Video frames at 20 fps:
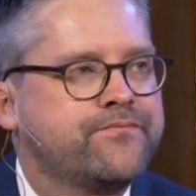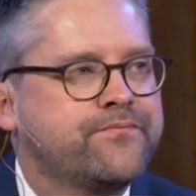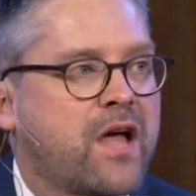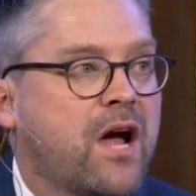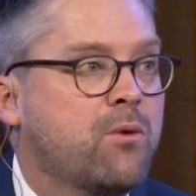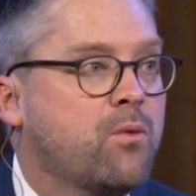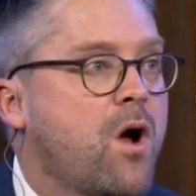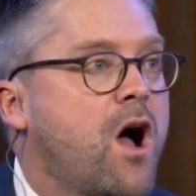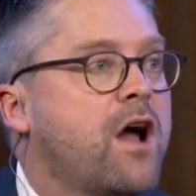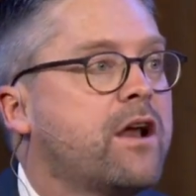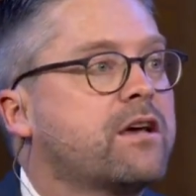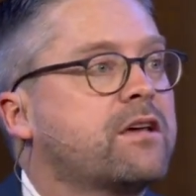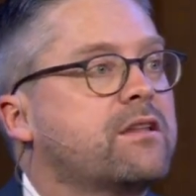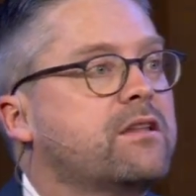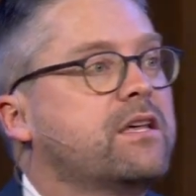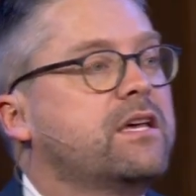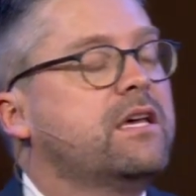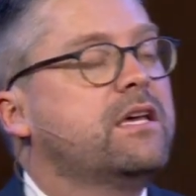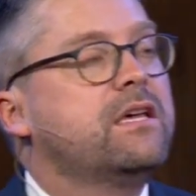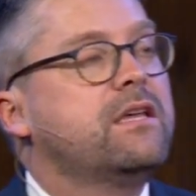
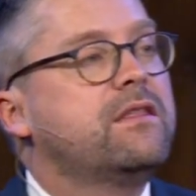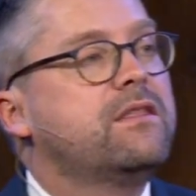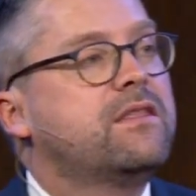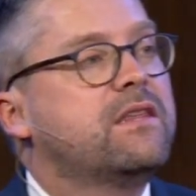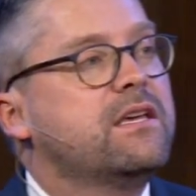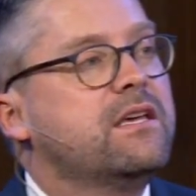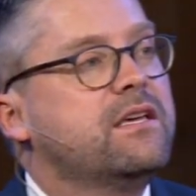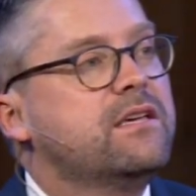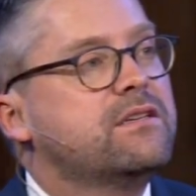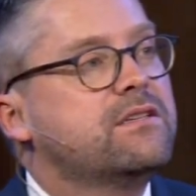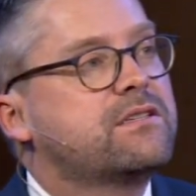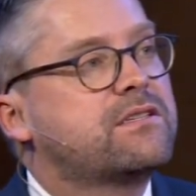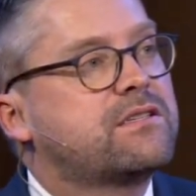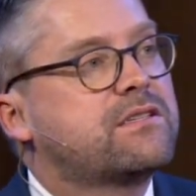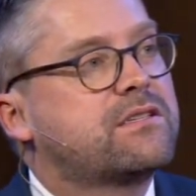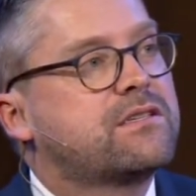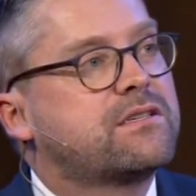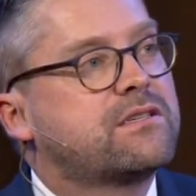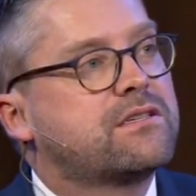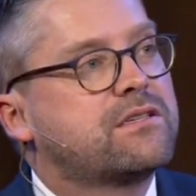Ironically,
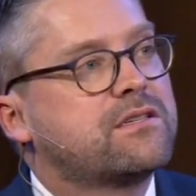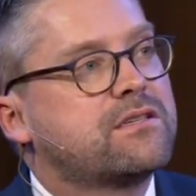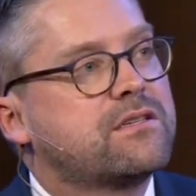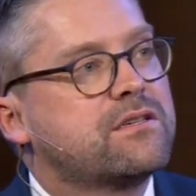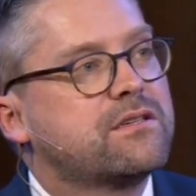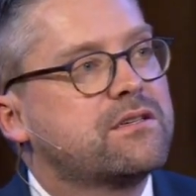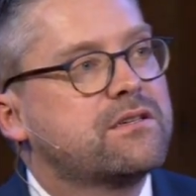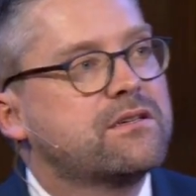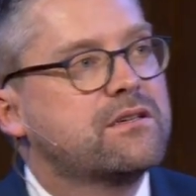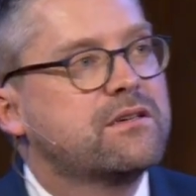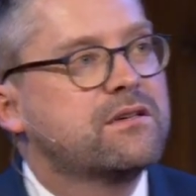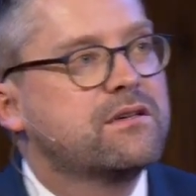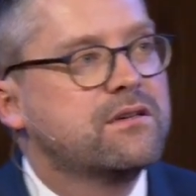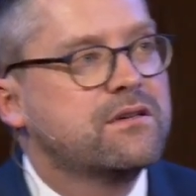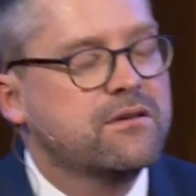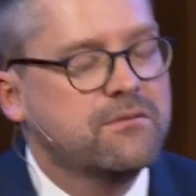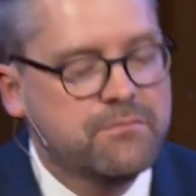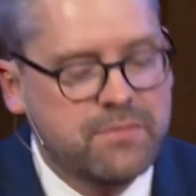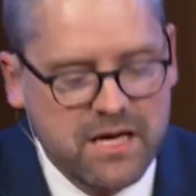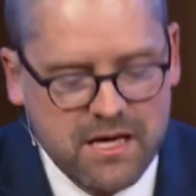these
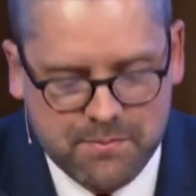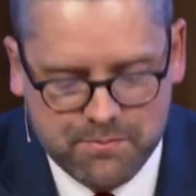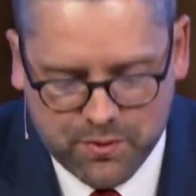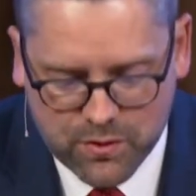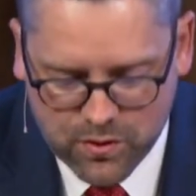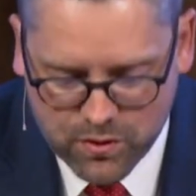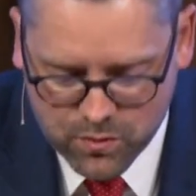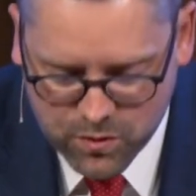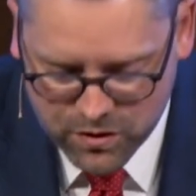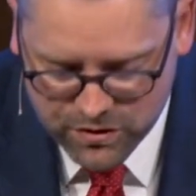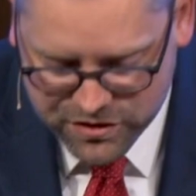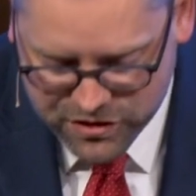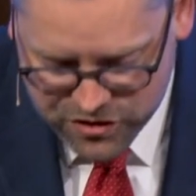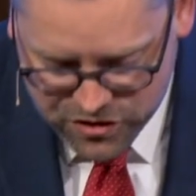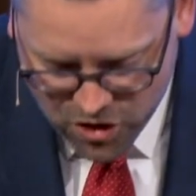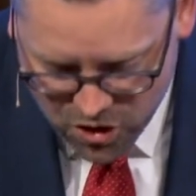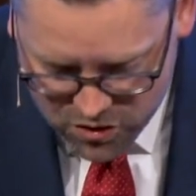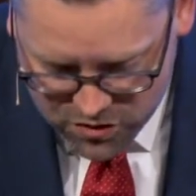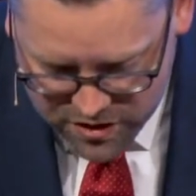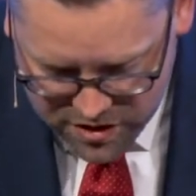People were
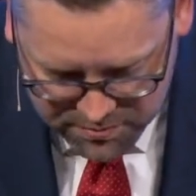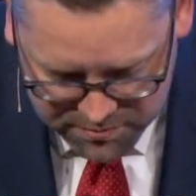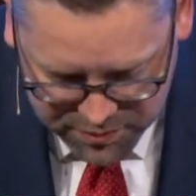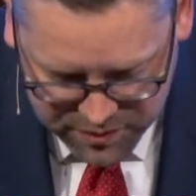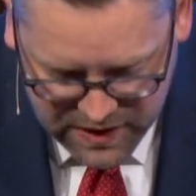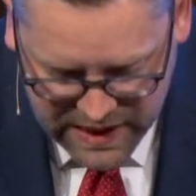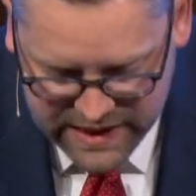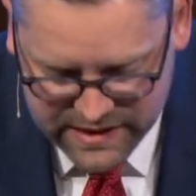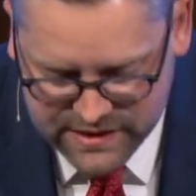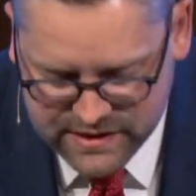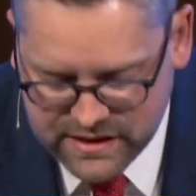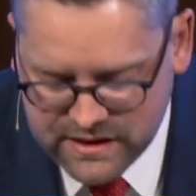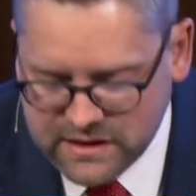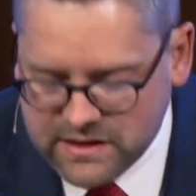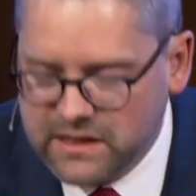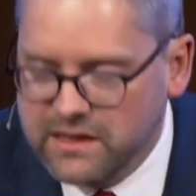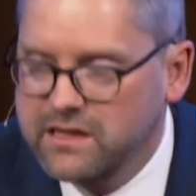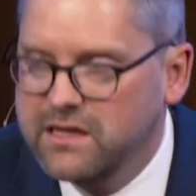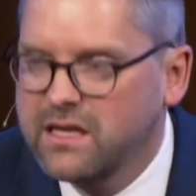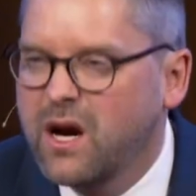so complacent
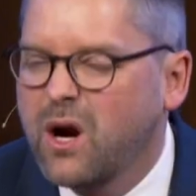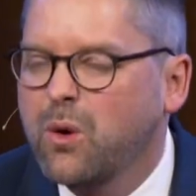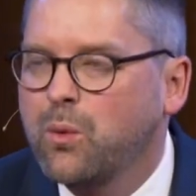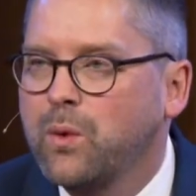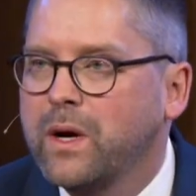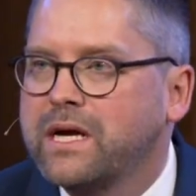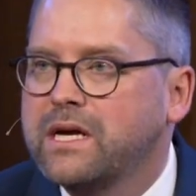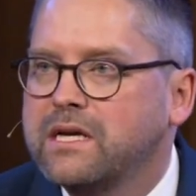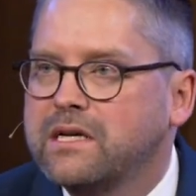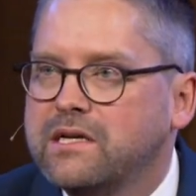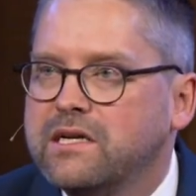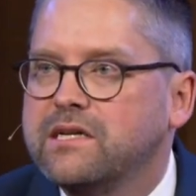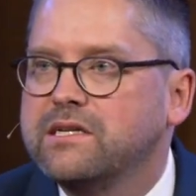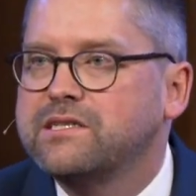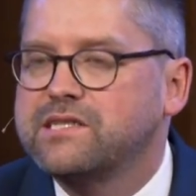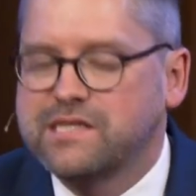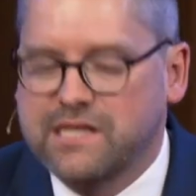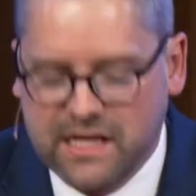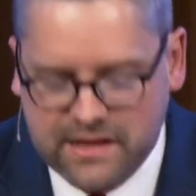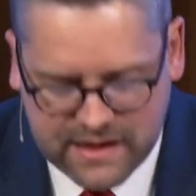in their
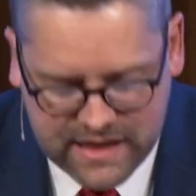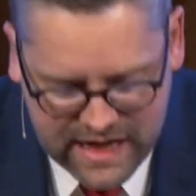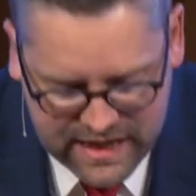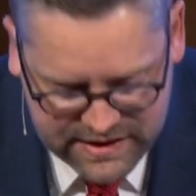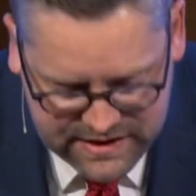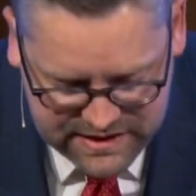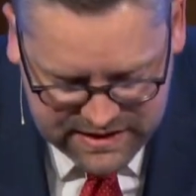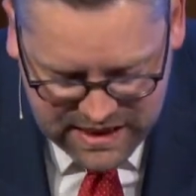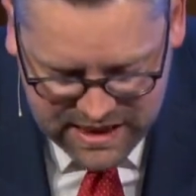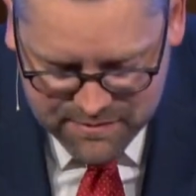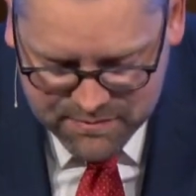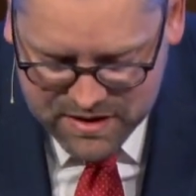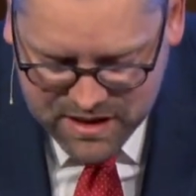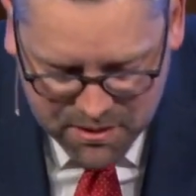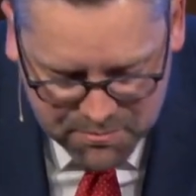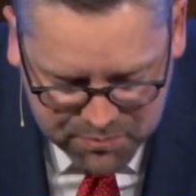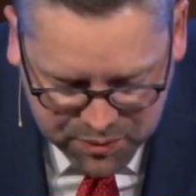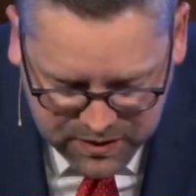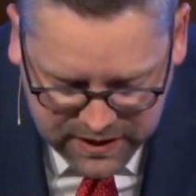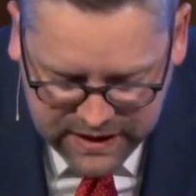wickedness that they seem
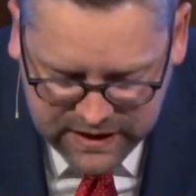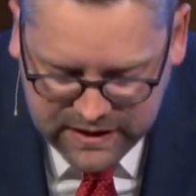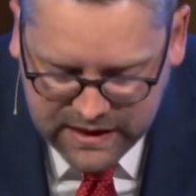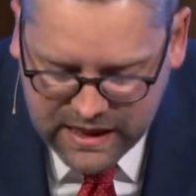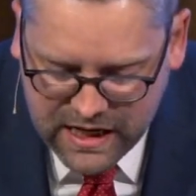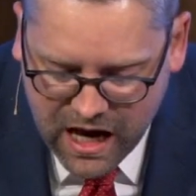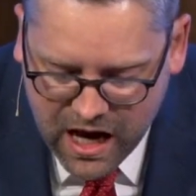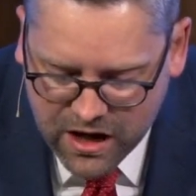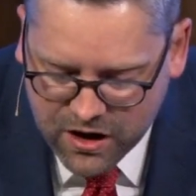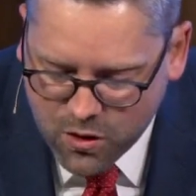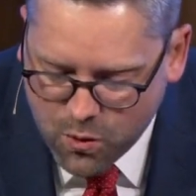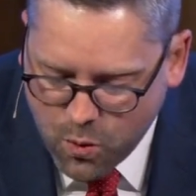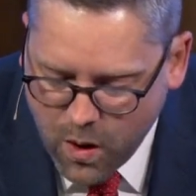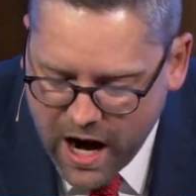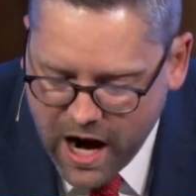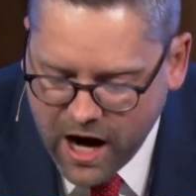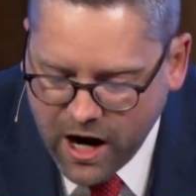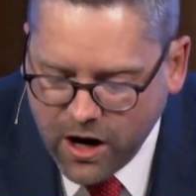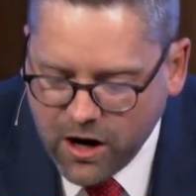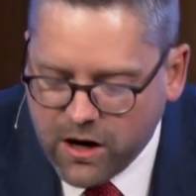completely
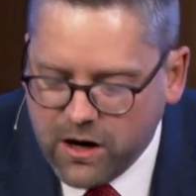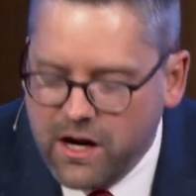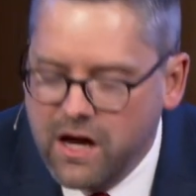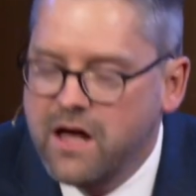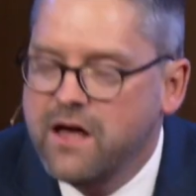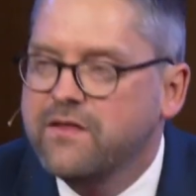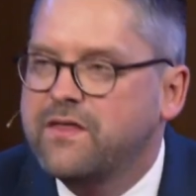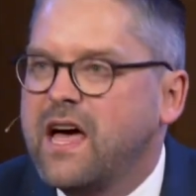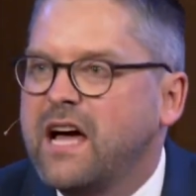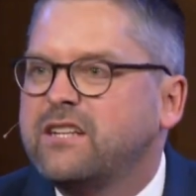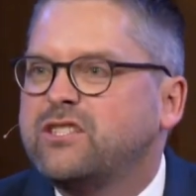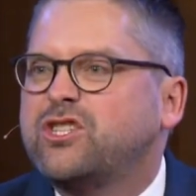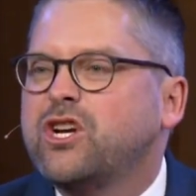unaware that